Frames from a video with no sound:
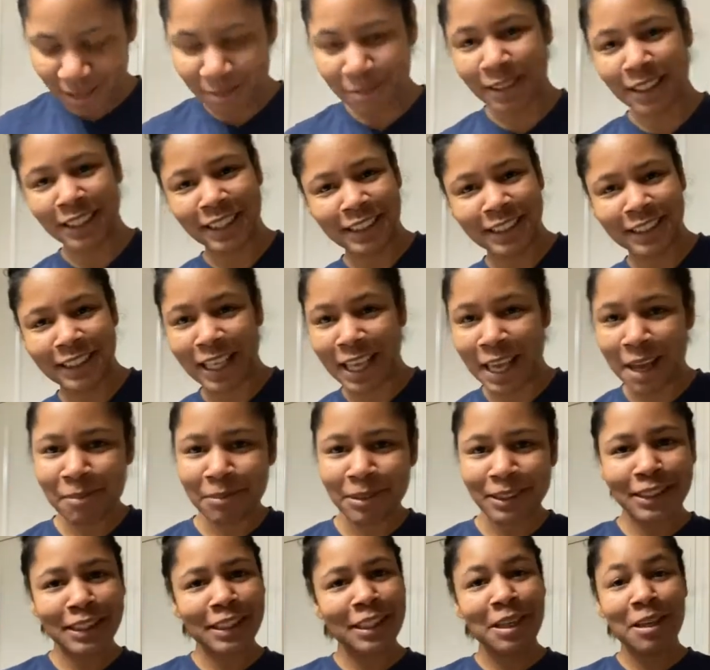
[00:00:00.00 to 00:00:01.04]
because
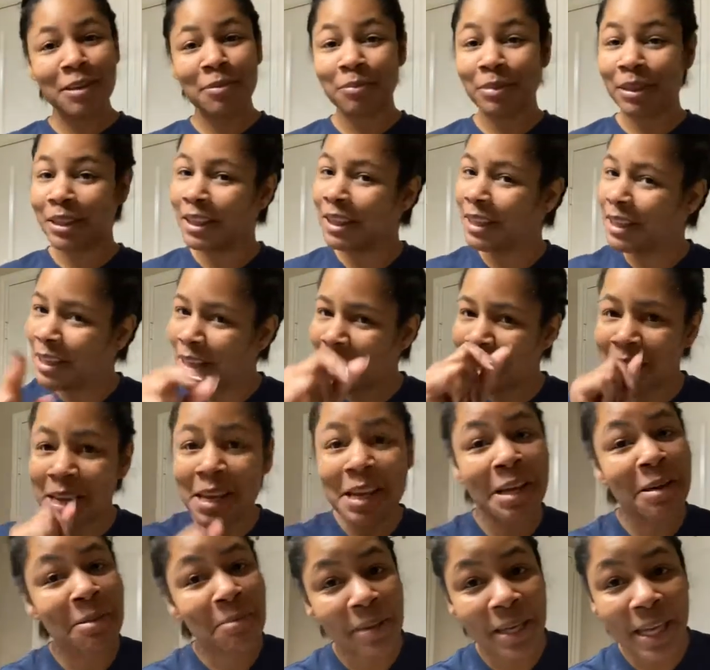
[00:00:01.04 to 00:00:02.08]
Amazon be
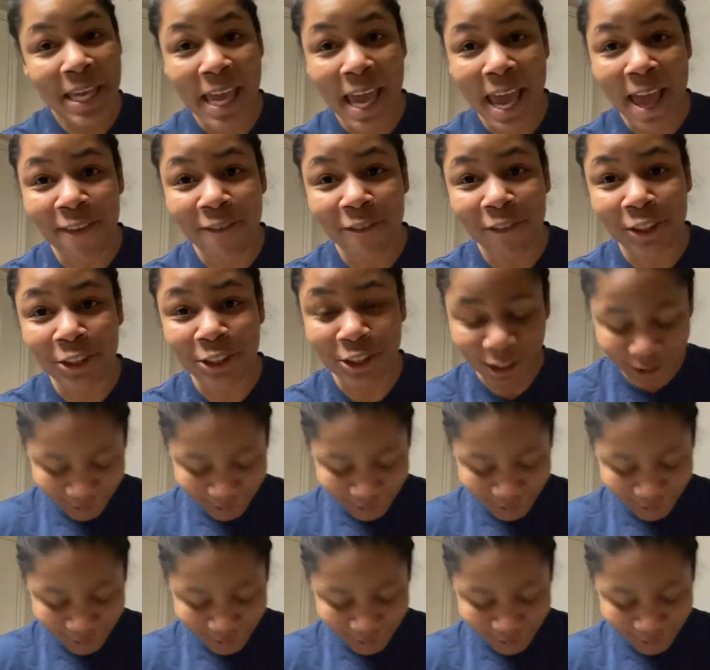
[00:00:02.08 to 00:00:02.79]
catfishing you